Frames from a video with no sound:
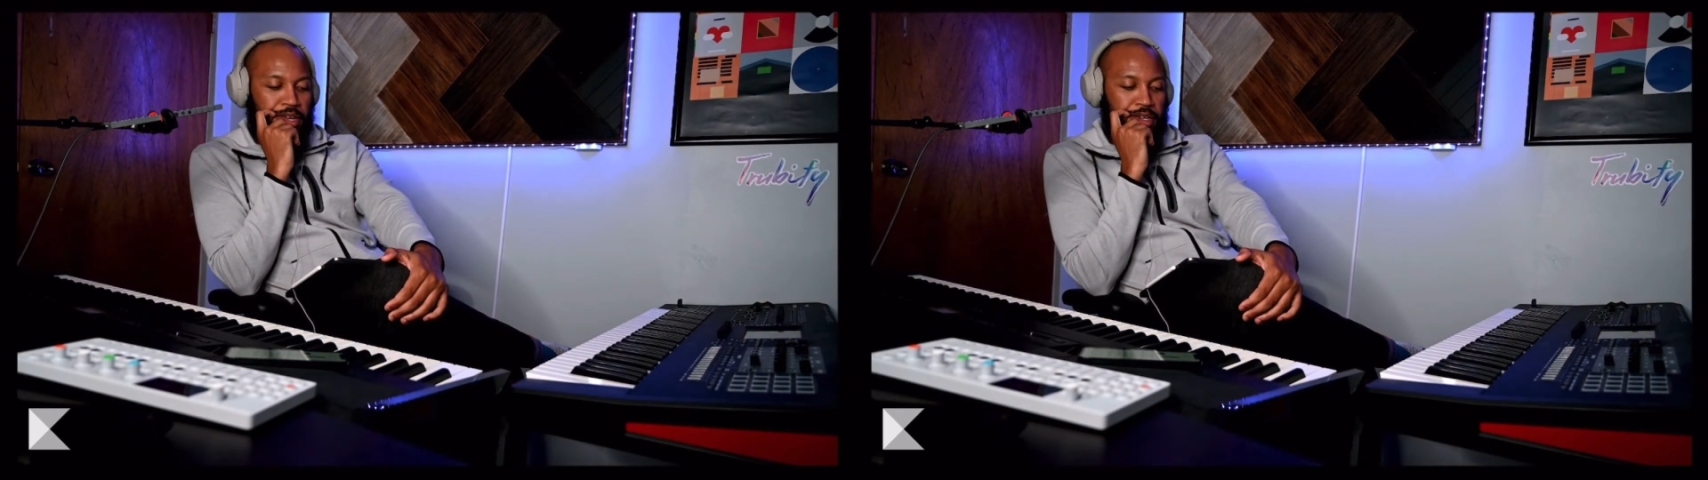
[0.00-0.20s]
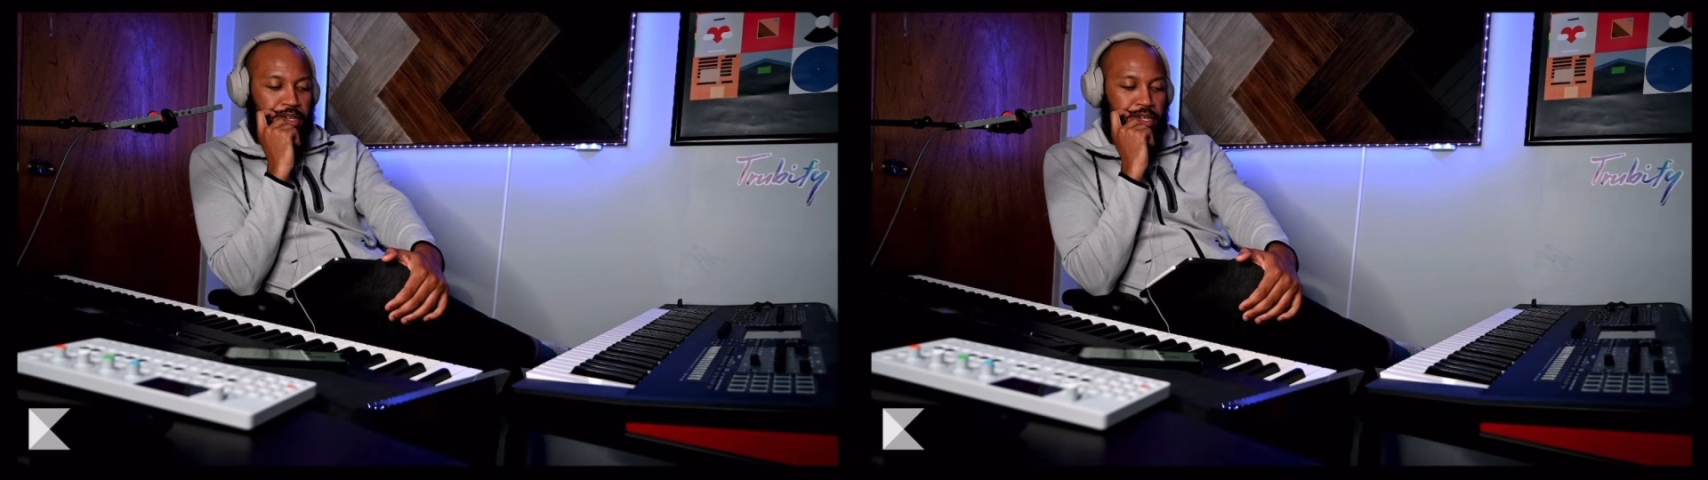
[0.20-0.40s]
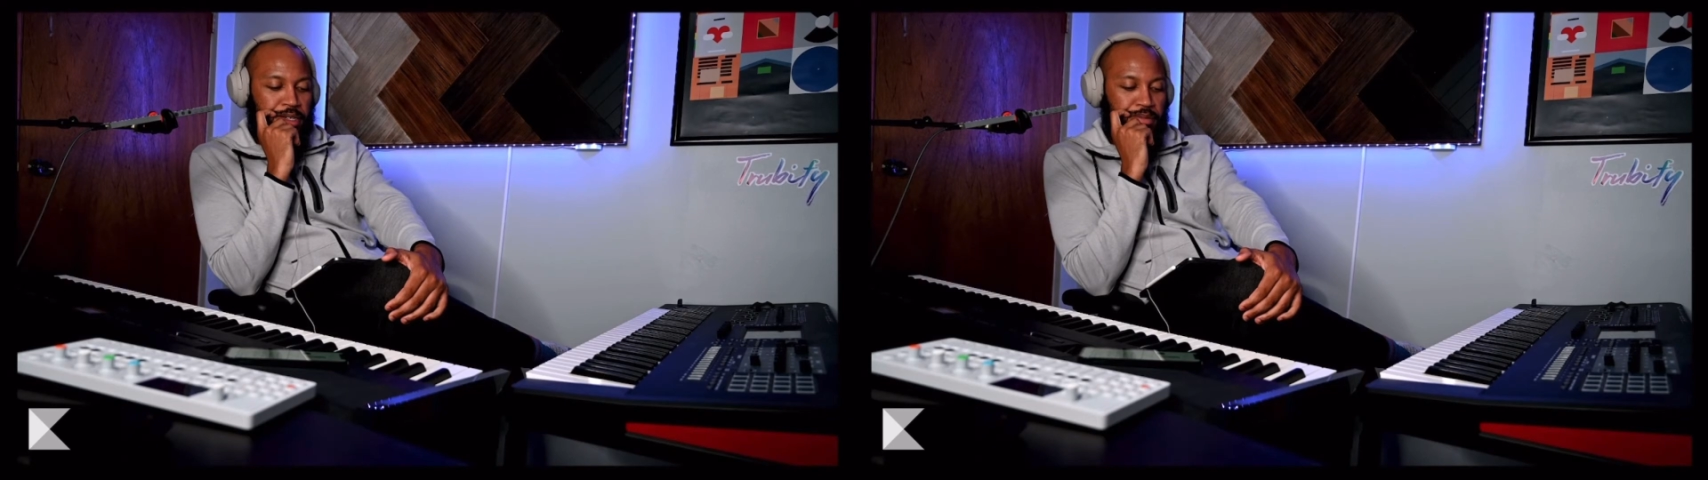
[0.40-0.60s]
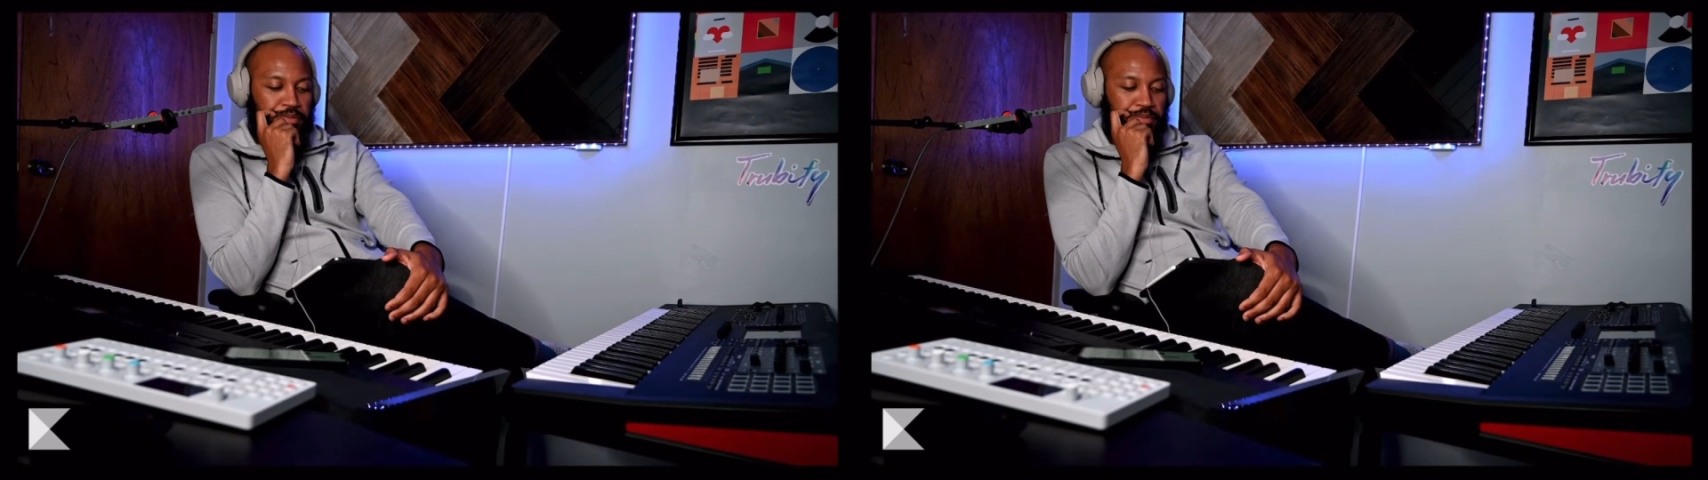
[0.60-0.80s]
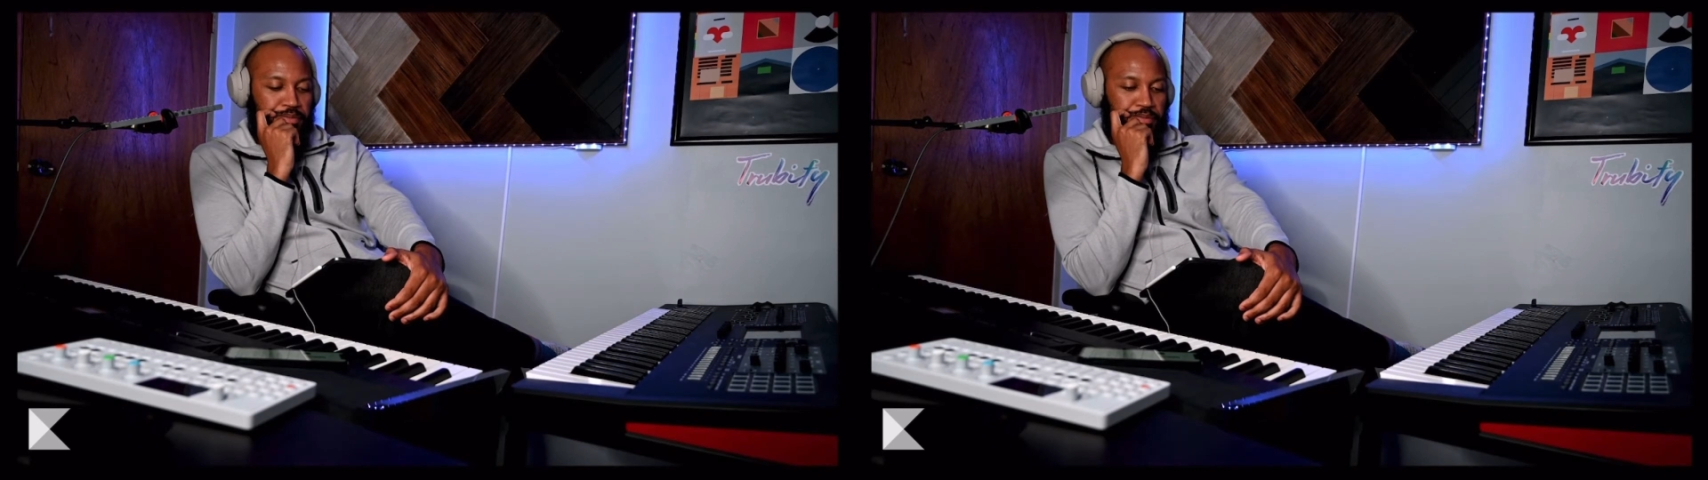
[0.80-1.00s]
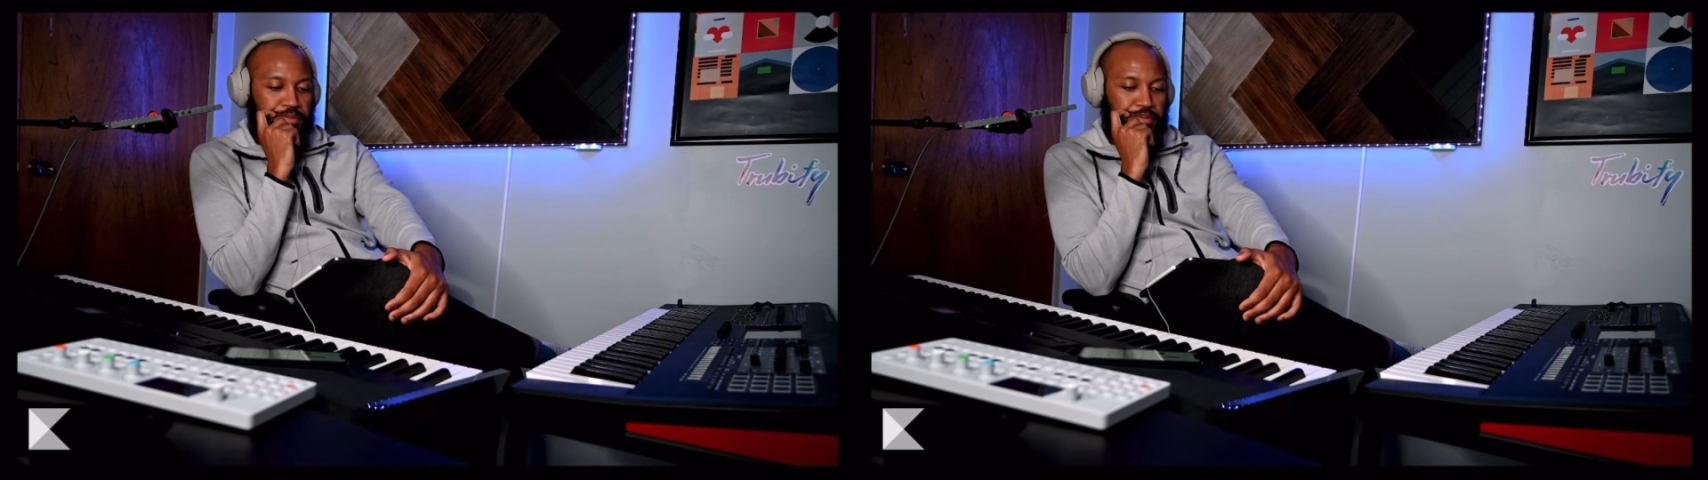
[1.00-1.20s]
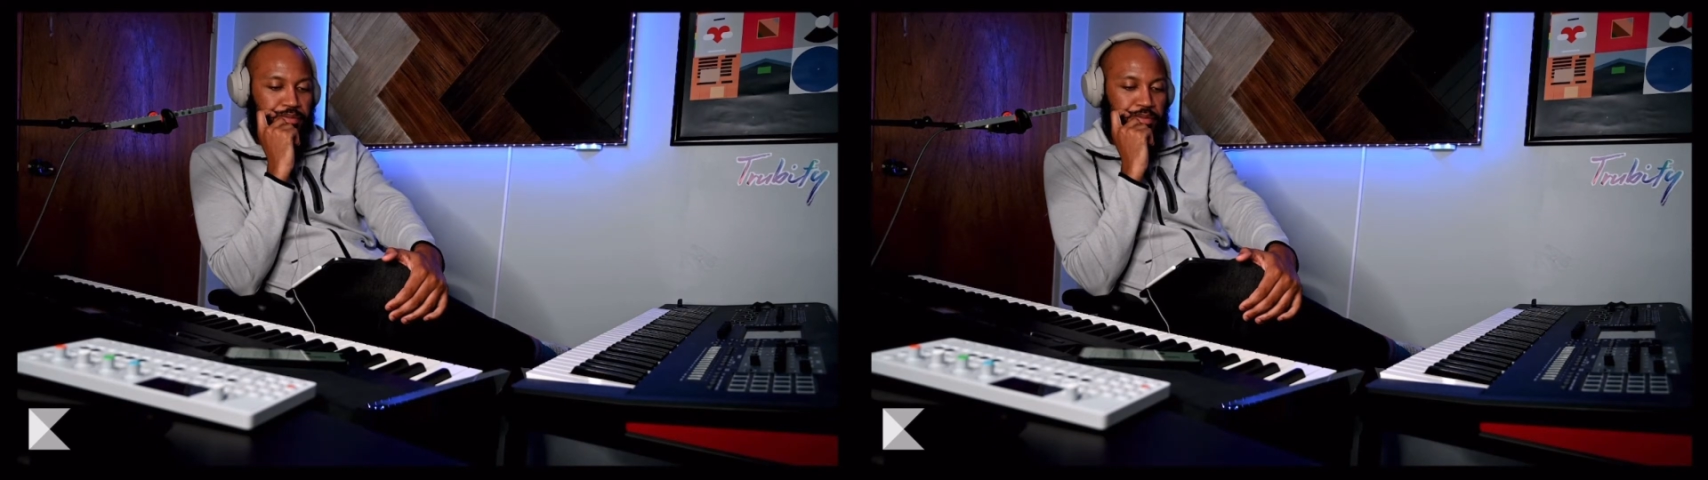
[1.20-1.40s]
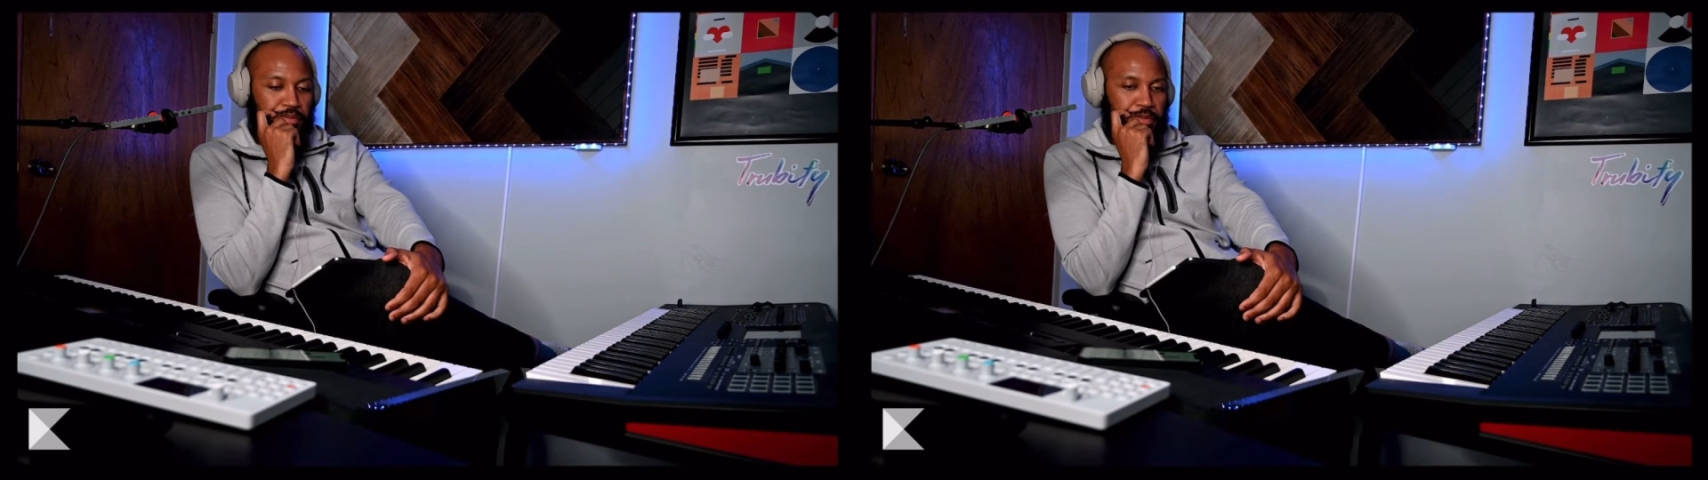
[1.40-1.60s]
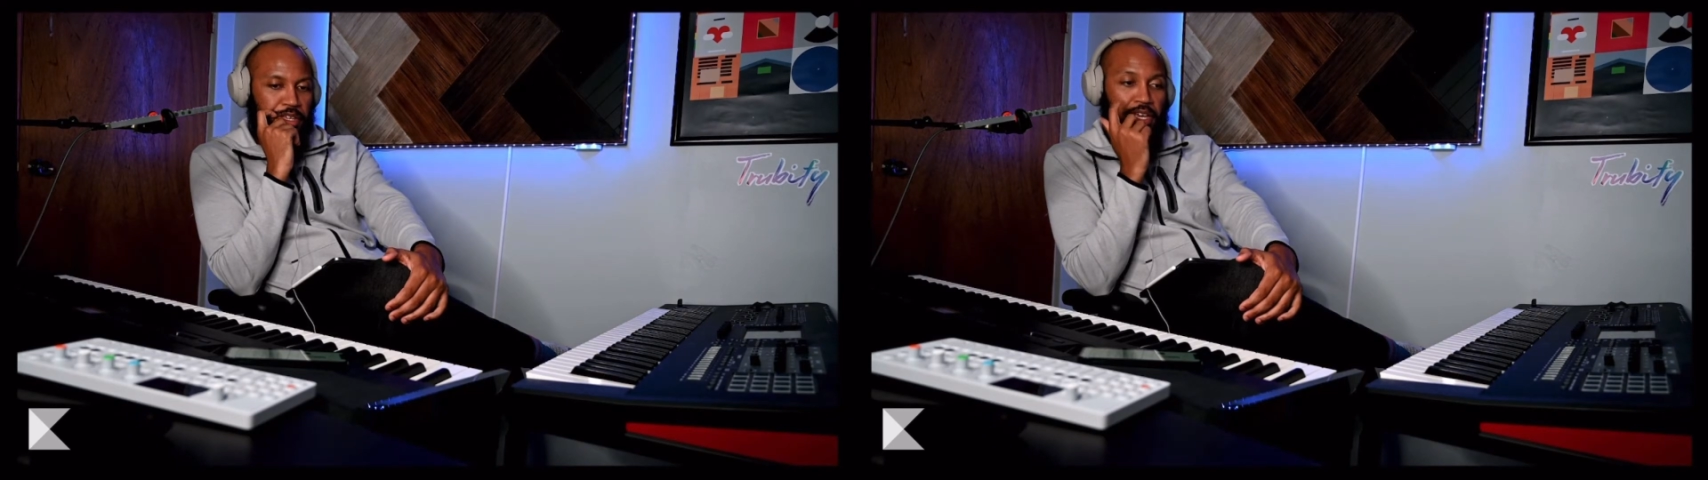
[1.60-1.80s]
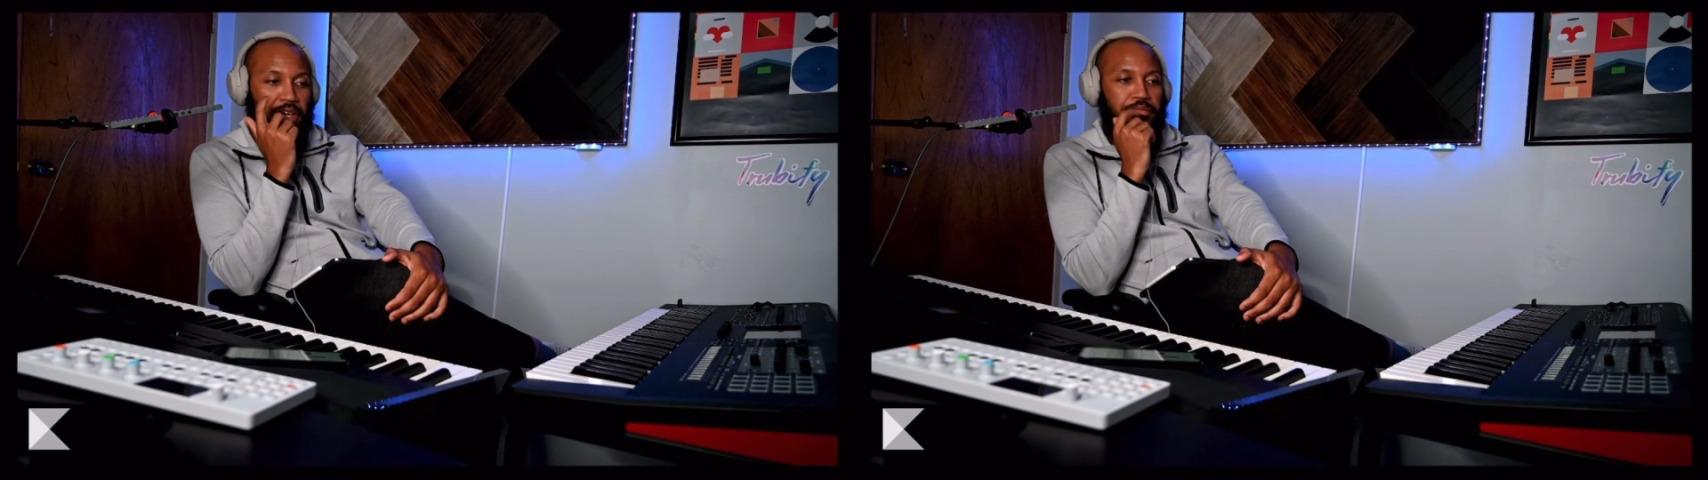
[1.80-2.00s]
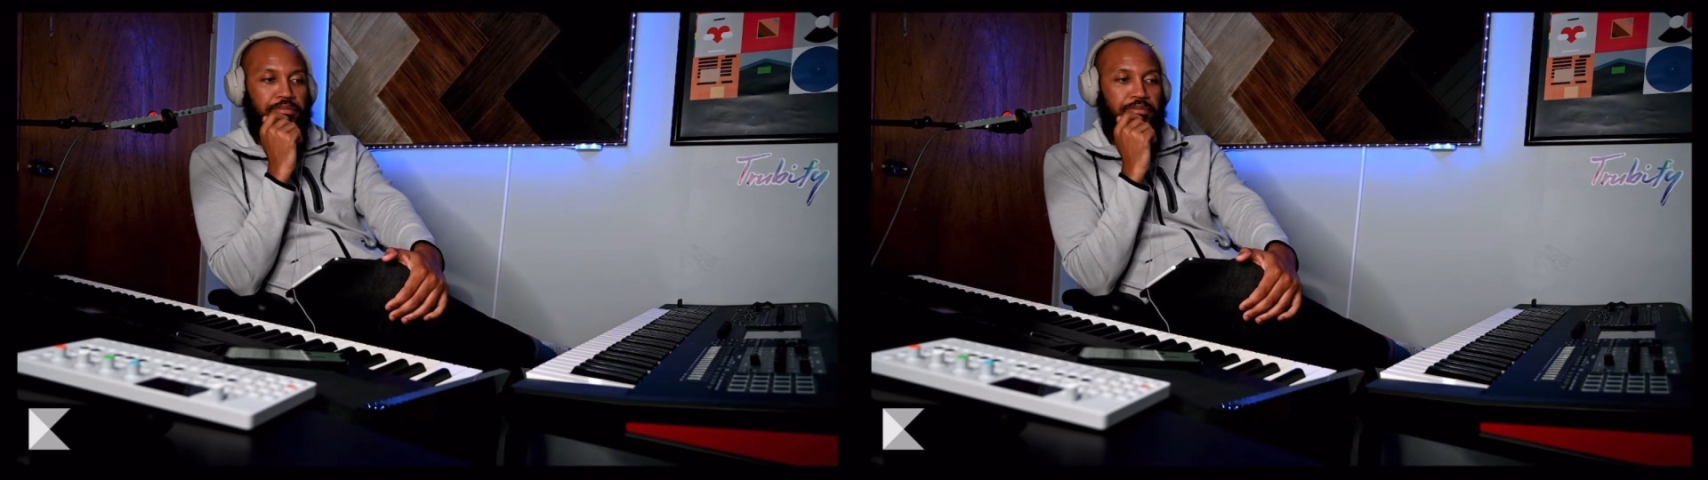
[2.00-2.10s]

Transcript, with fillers: uh, yeah,